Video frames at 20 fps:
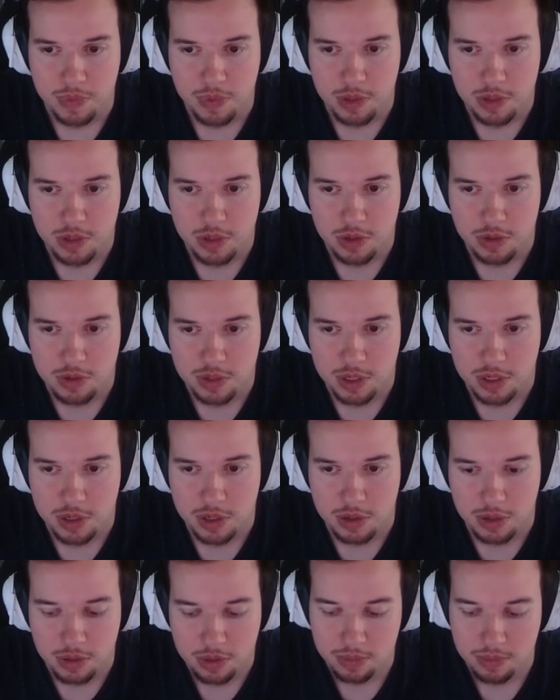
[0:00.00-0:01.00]
Just go
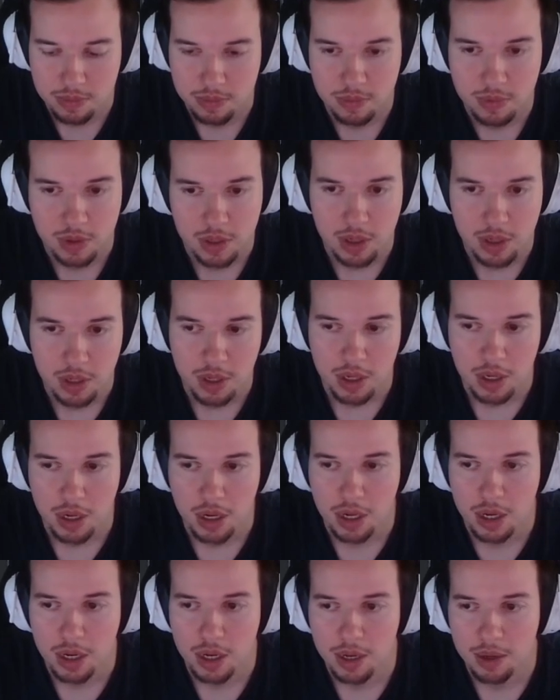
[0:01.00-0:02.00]
0.
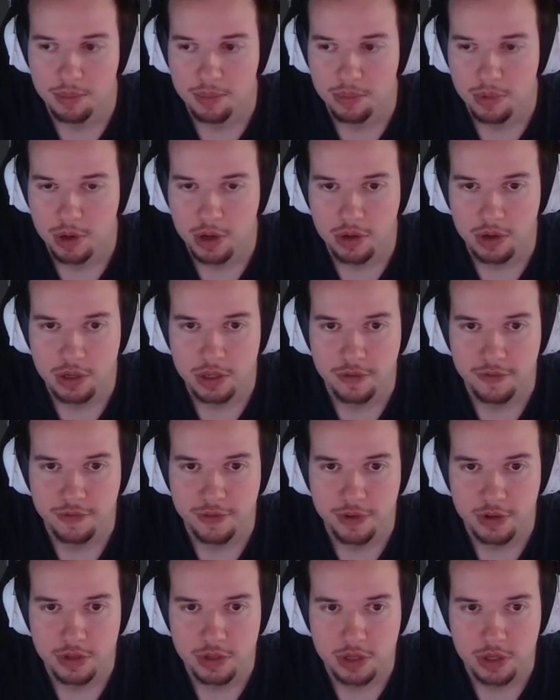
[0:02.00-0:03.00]
We're going to
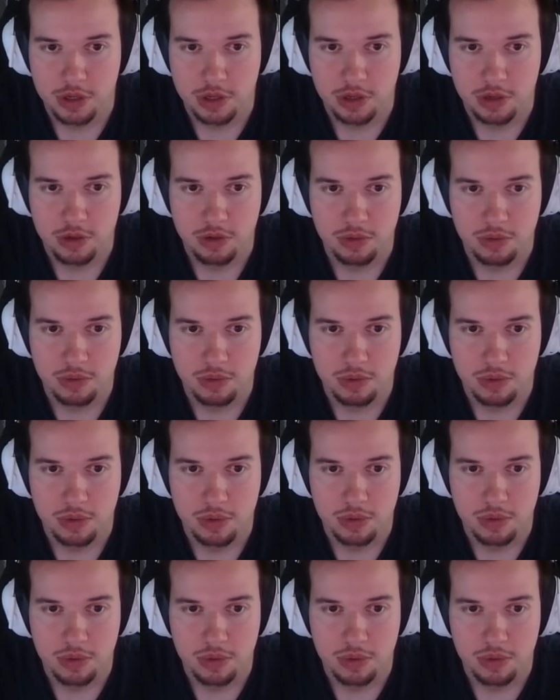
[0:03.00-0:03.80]
first go